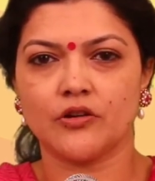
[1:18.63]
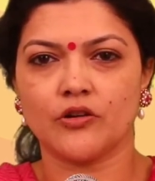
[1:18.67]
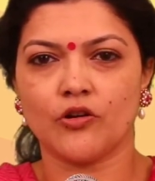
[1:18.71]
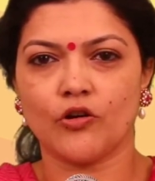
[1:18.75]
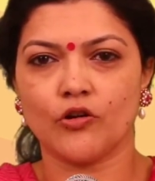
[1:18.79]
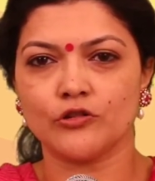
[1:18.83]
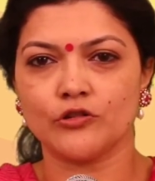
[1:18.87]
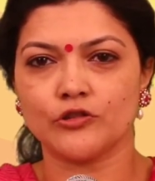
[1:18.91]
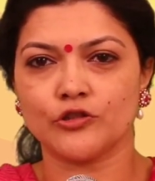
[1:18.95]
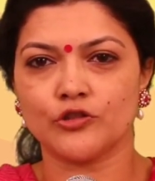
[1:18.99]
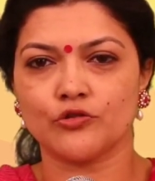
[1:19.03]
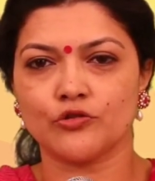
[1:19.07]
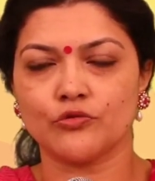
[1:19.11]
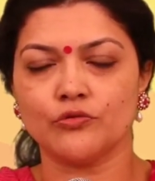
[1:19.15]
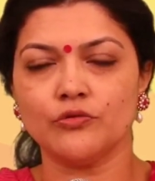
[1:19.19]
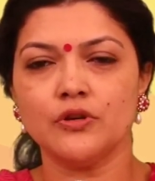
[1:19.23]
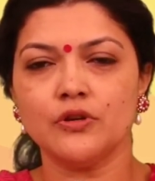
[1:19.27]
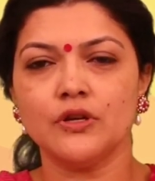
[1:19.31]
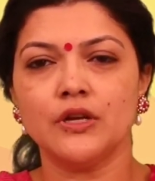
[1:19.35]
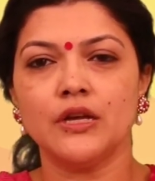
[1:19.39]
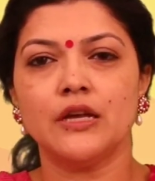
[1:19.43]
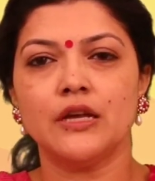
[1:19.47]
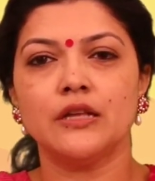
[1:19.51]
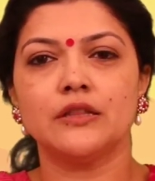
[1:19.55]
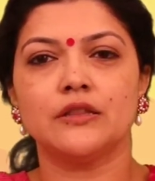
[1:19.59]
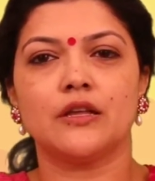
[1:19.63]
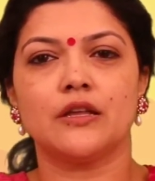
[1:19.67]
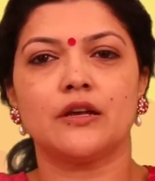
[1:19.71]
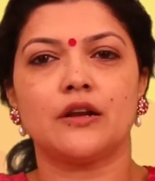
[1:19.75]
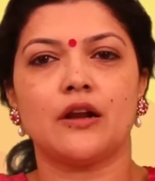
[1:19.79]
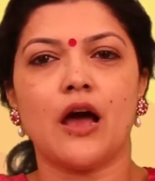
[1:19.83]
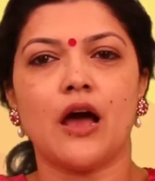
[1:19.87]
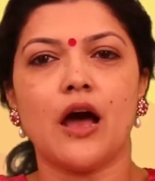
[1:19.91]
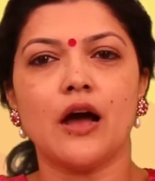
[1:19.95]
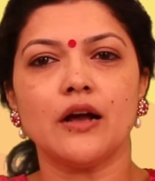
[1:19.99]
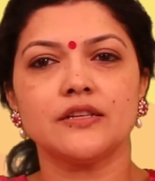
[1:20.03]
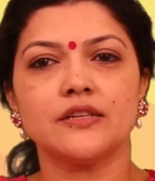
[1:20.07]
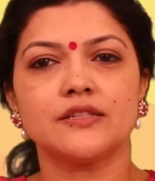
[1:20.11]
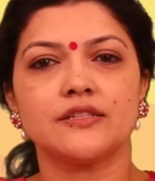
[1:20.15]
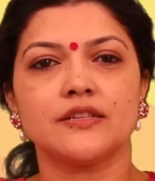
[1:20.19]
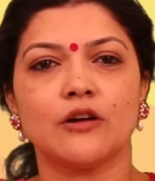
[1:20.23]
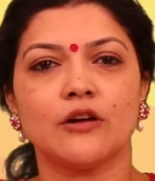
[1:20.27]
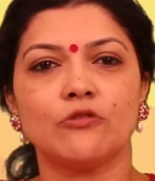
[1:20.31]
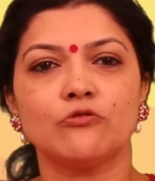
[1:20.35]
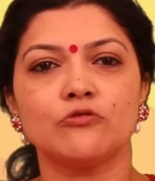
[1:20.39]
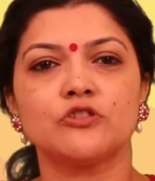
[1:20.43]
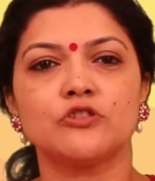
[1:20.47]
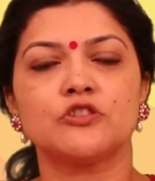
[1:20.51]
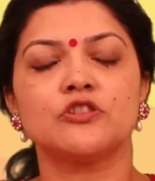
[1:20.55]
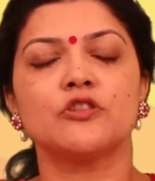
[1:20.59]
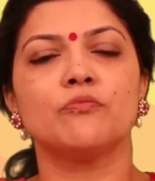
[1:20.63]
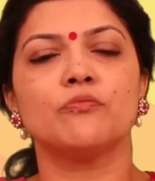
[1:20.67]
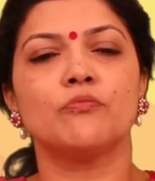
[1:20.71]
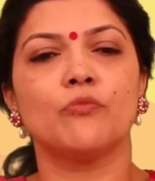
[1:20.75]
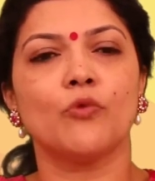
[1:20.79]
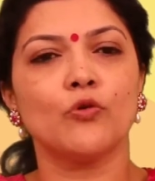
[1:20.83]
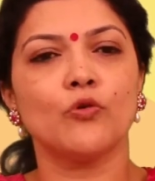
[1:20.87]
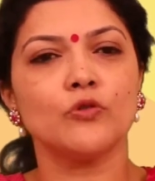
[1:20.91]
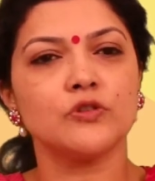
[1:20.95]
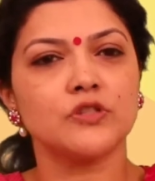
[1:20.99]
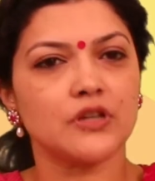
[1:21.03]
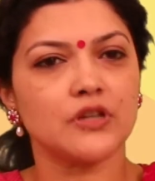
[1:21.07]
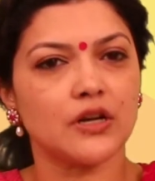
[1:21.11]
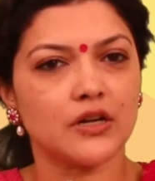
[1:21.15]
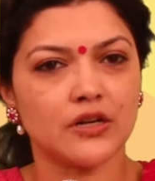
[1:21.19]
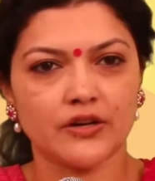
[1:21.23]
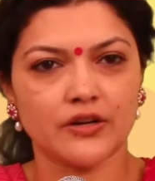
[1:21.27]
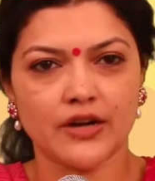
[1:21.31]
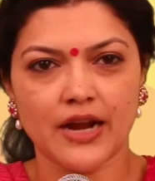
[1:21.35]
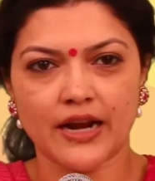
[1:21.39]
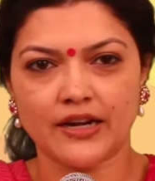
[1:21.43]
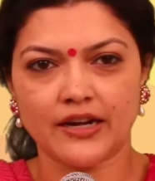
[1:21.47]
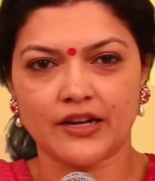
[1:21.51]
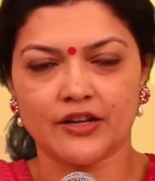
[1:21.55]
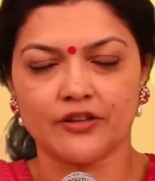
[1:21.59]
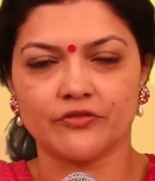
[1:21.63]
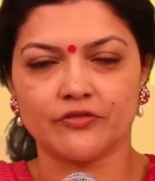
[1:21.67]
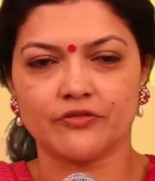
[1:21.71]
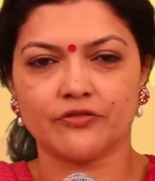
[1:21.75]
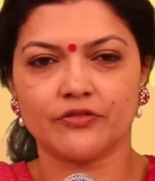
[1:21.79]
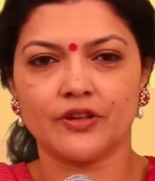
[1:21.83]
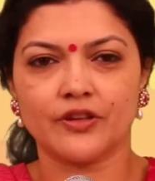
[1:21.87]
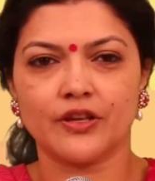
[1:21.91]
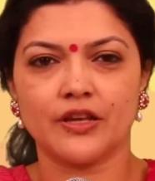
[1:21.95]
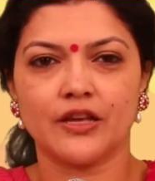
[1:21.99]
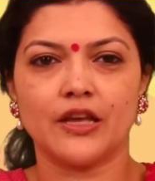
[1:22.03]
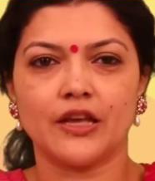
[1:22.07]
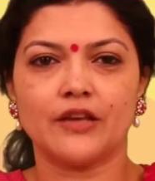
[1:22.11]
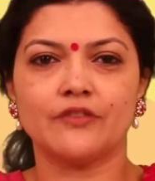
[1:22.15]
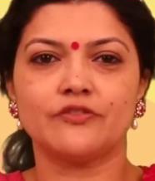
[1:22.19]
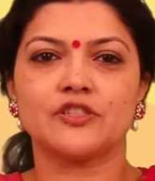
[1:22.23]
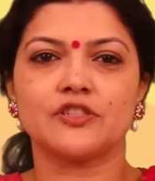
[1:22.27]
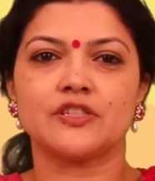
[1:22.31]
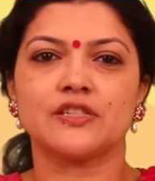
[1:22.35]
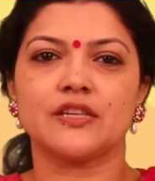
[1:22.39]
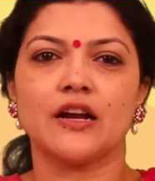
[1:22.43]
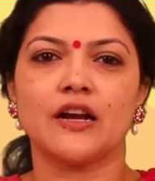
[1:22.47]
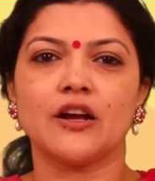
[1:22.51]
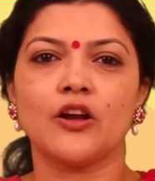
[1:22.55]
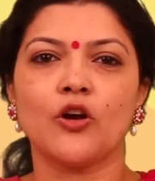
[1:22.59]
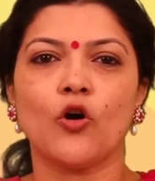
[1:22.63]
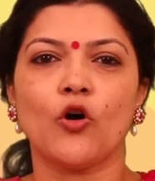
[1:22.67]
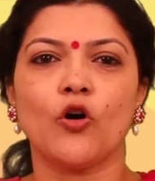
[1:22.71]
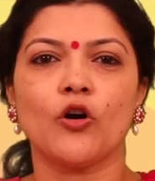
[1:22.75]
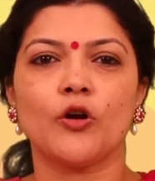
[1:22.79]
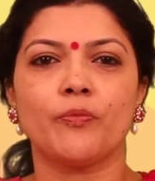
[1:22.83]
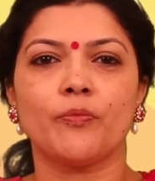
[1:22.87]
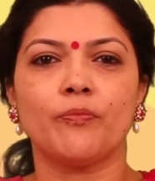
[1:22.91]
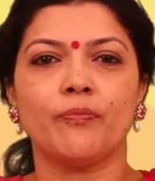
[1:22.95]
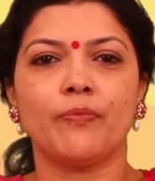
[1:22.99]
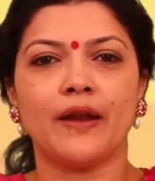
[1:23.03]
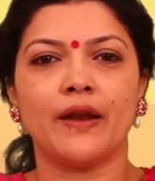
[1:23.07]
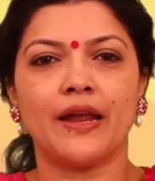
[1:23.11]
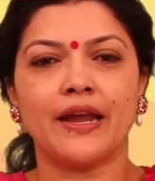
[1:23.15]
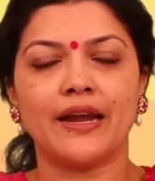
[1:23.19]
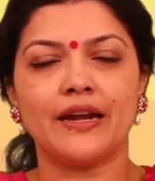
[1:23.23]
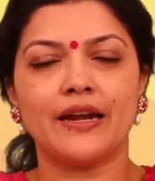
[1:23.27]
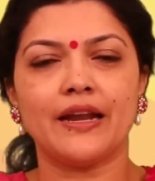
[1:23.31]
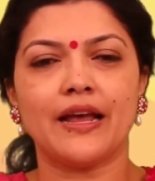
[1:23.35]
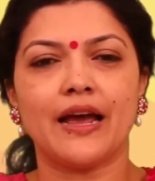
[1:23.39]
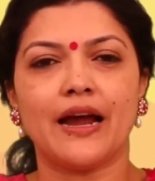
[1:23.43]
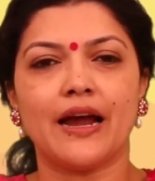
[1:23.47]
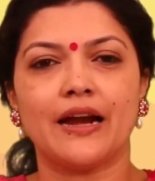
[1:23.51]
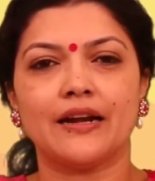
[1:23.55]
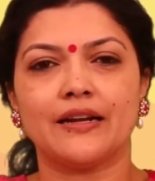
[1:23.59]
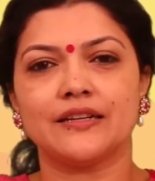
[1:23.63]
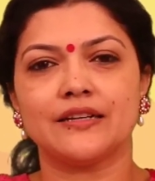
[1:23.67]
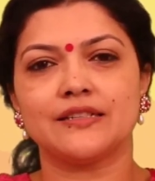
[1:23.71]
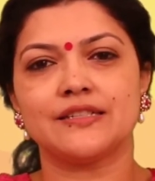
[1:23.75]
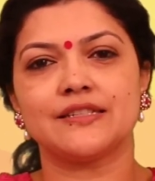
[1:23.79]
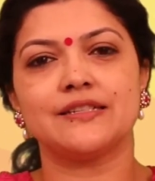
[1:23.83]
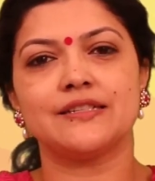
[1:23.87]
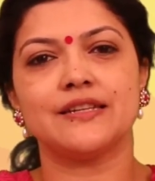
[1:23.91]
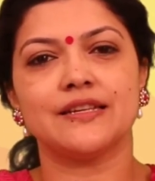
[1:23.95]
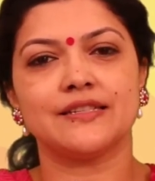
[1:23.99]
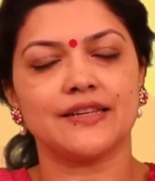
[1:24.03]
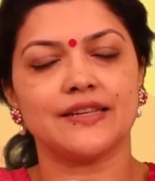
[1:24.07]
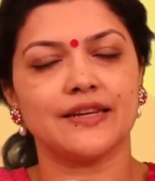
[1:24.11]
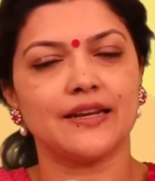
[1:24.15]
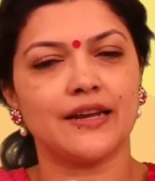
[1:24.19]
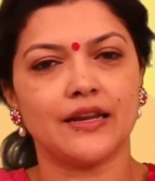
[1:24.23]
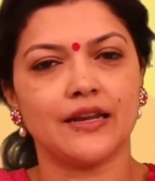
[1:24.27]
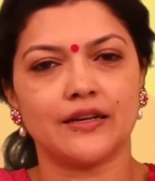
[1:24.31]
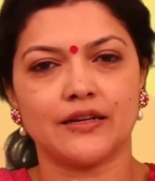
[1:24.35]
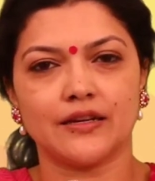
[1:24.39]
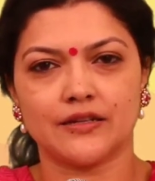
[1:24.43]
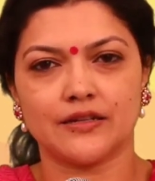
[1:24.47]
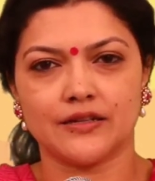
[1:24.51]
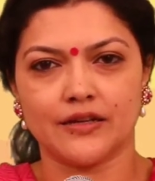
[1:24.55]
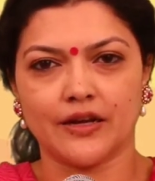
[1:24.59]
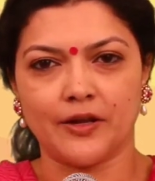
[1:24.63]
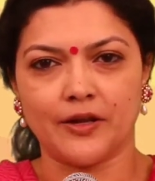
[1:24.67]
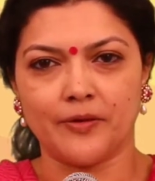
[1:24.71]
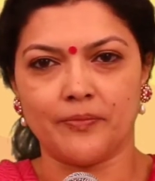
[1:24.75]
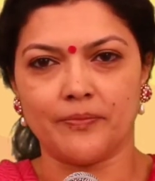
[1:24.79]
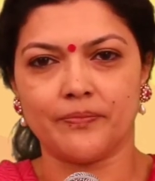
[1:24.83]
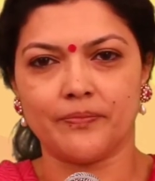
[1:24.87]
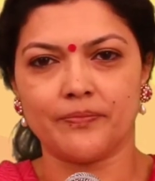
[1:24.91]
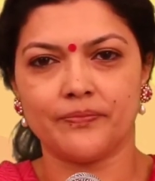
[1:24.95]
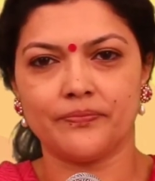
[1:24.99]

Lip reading: Also, the rag sounds the most attractive if sung or played at its designated time.